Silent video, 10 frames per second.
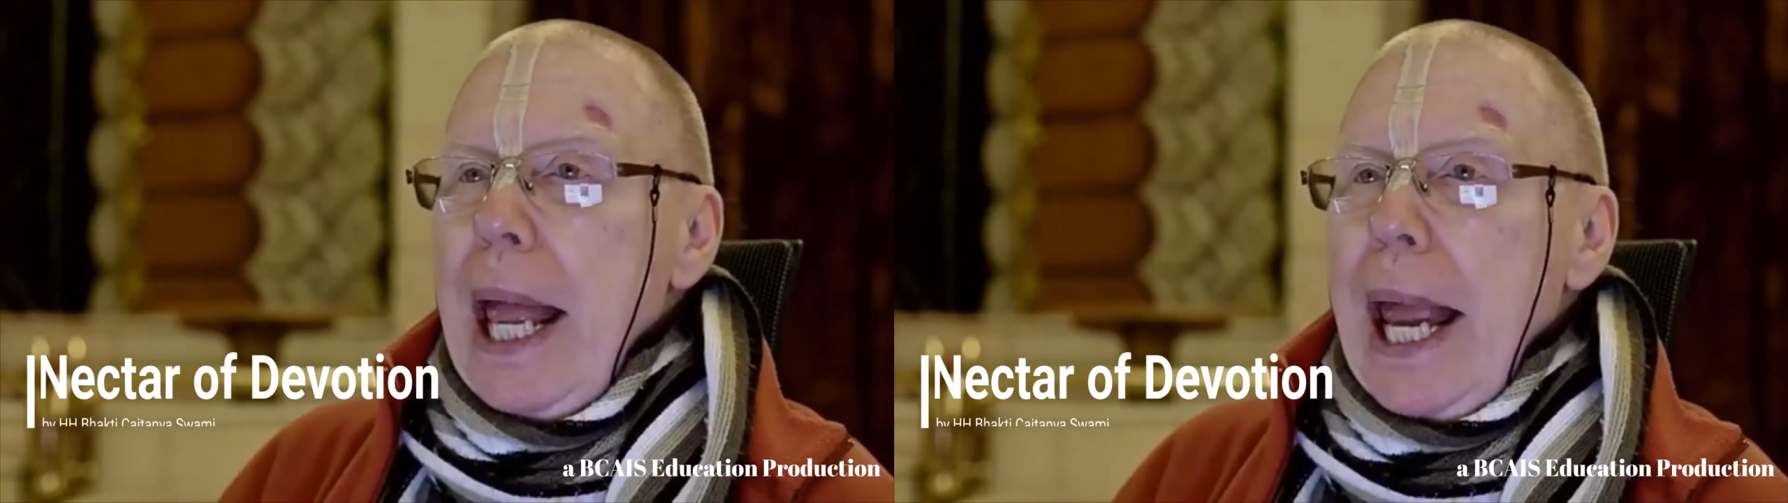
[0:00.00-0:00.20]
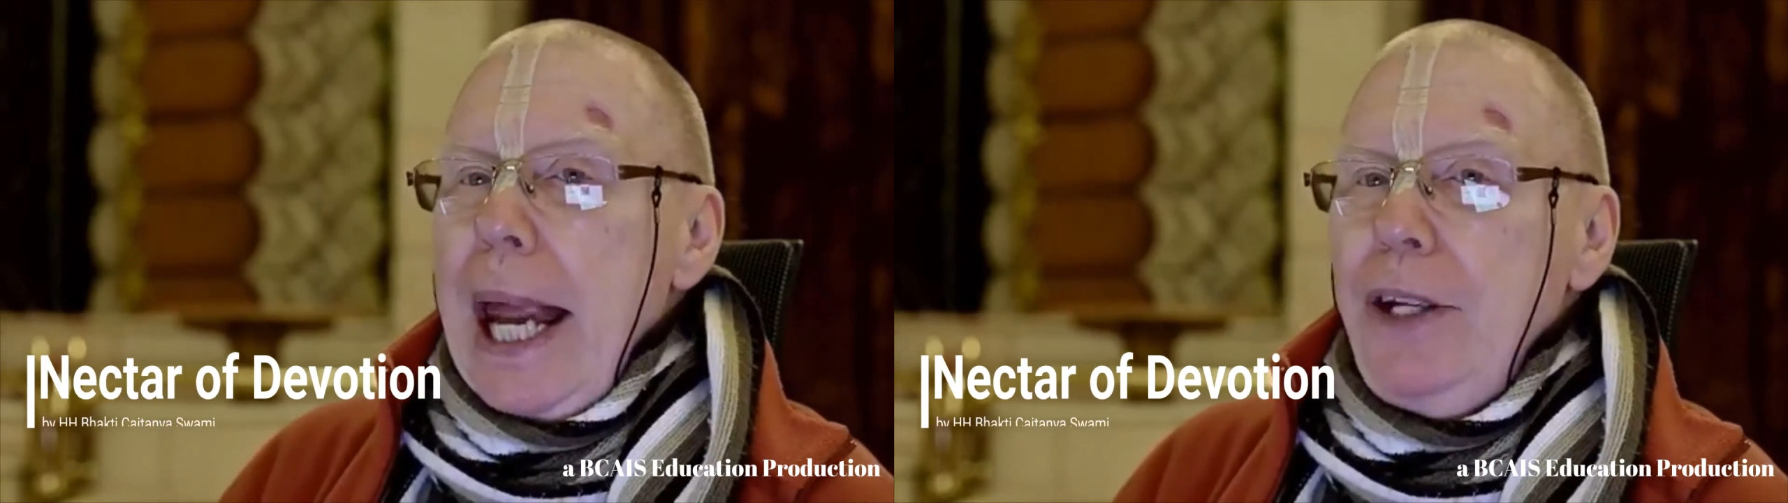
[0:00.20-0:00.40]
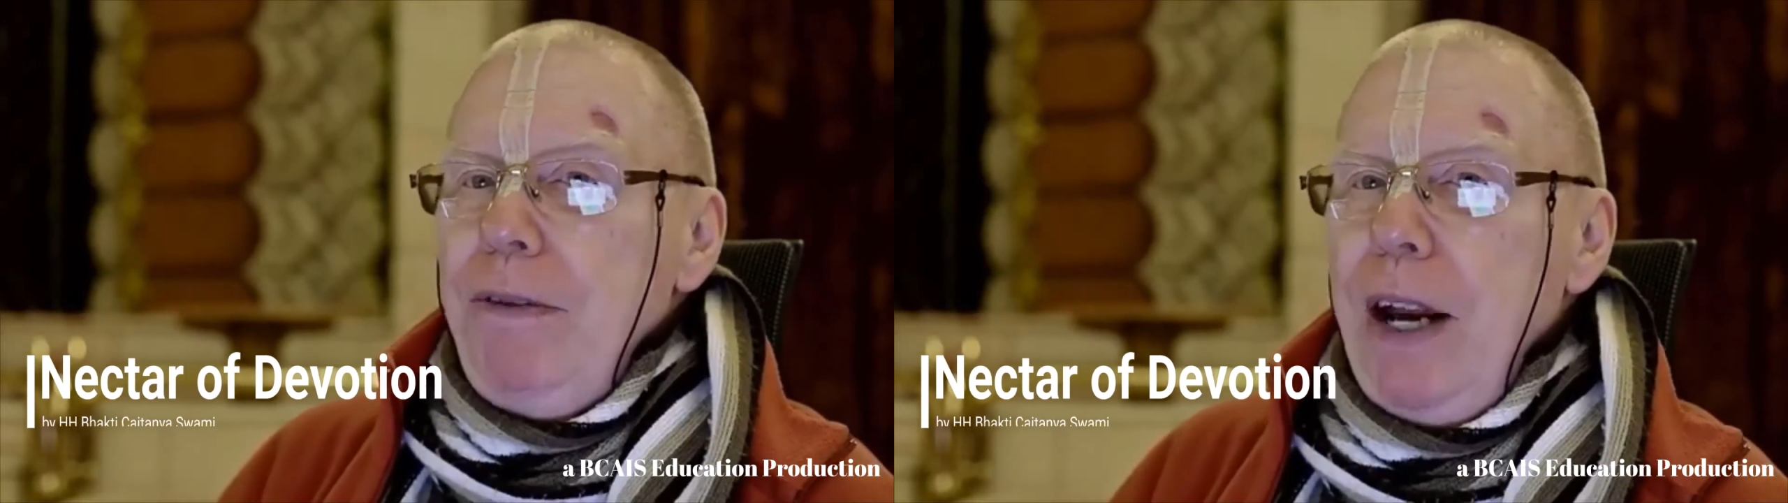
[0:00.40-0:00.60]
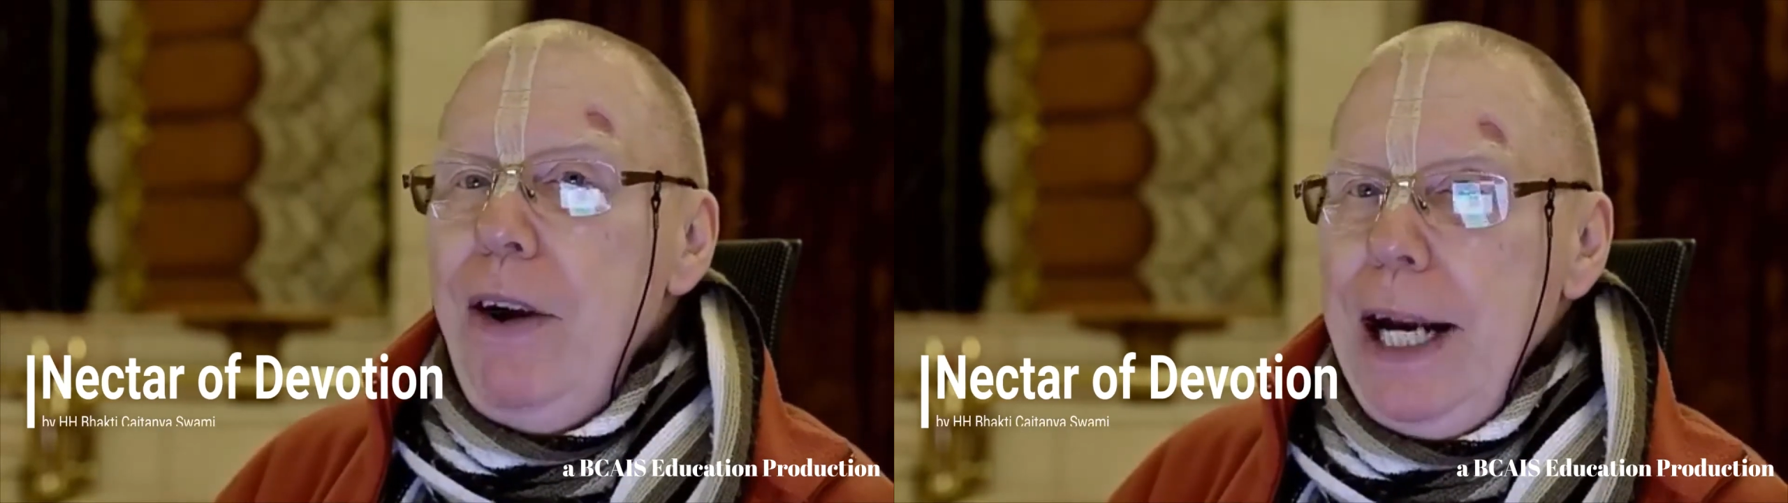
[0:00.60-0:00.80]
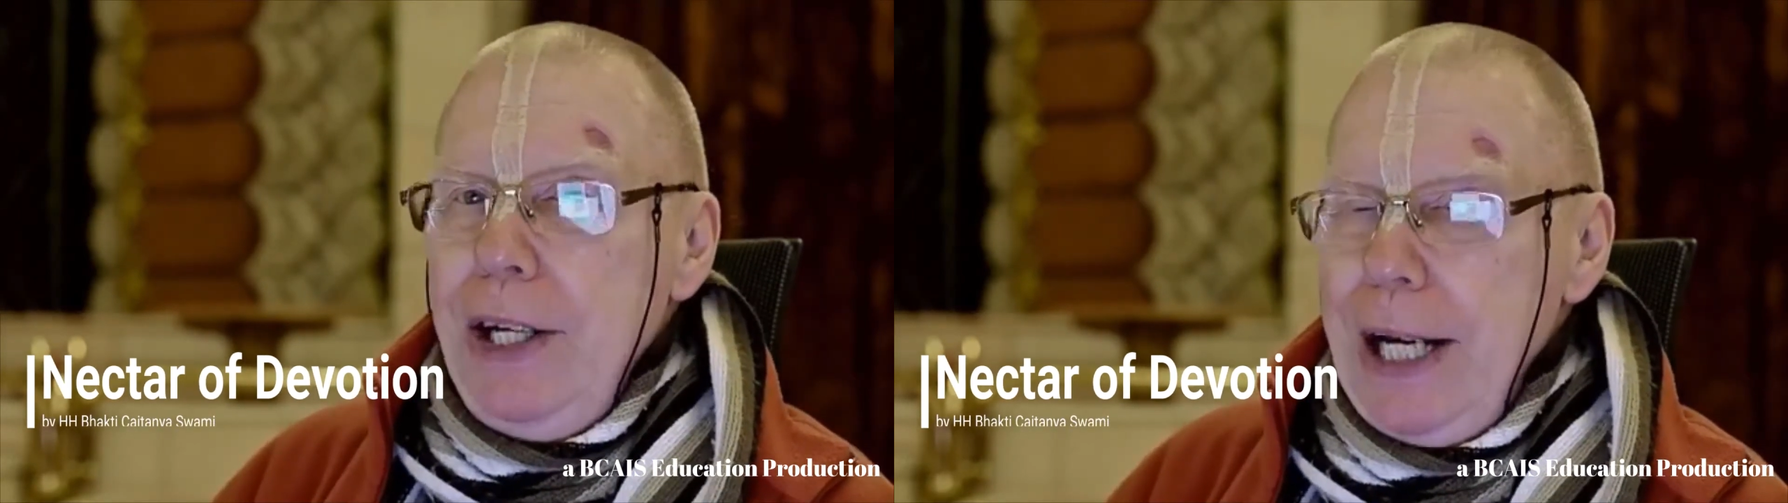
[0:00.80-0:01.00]
It's
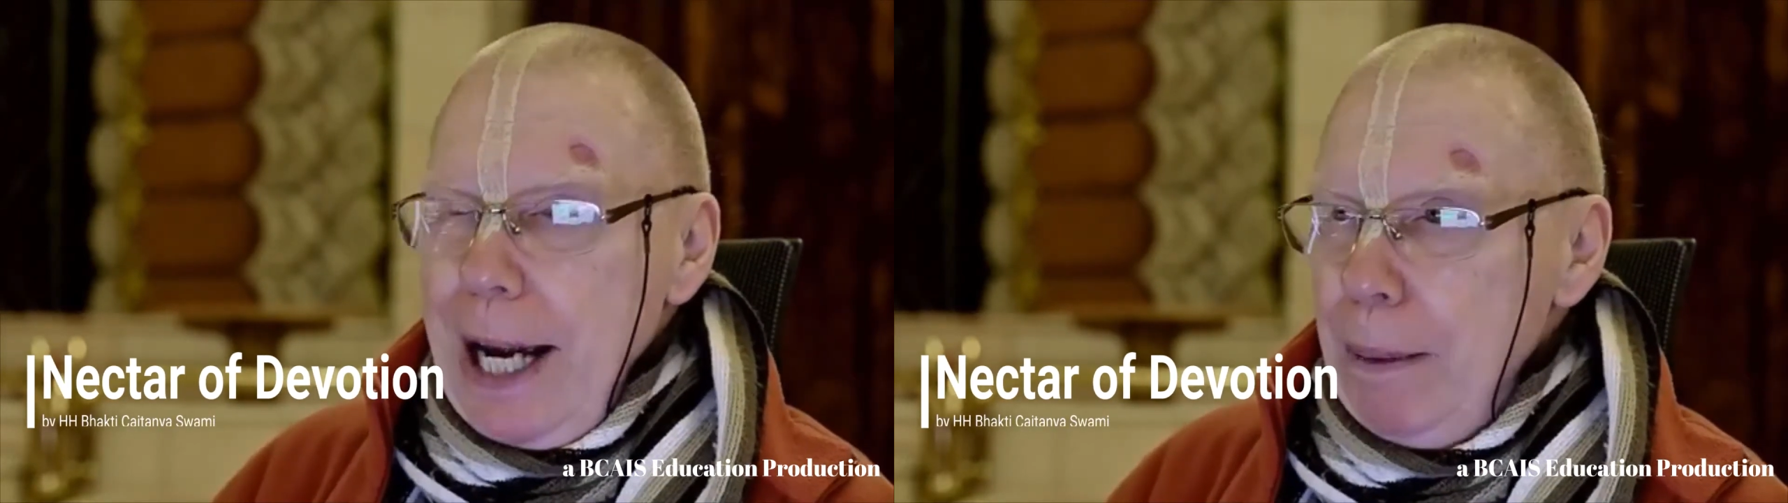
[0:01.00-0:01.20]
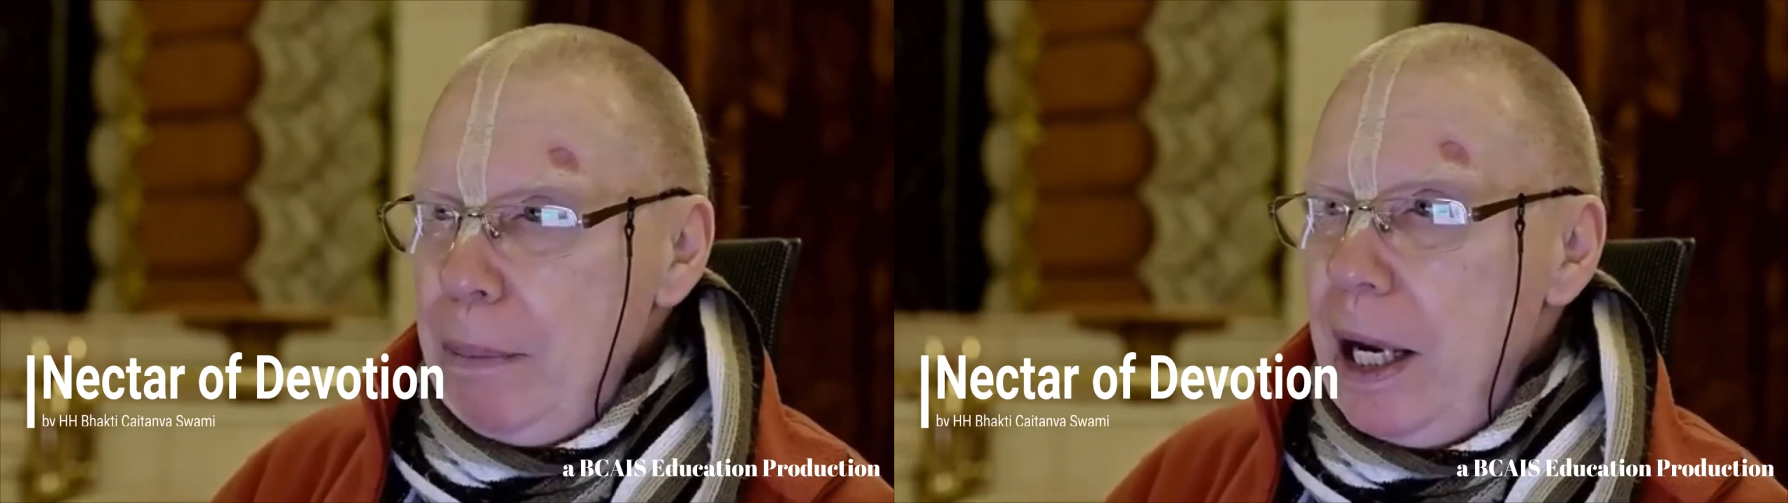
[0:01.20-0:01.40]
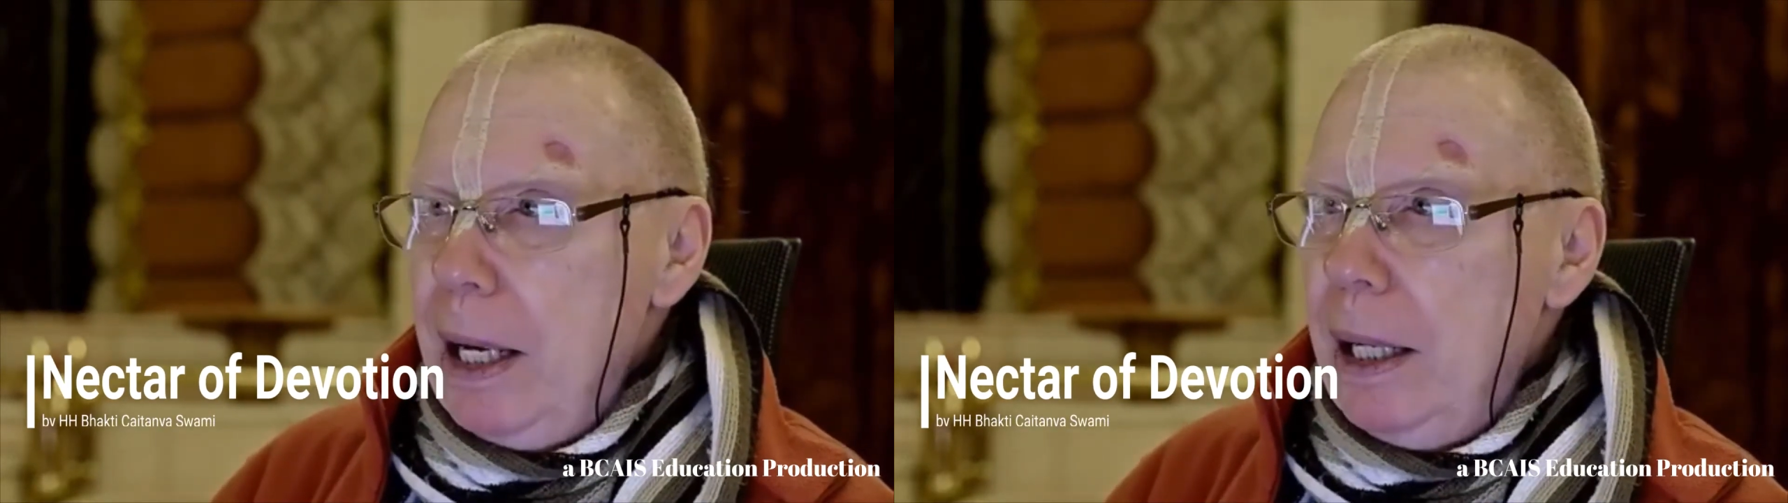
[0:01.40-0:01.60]
very deep.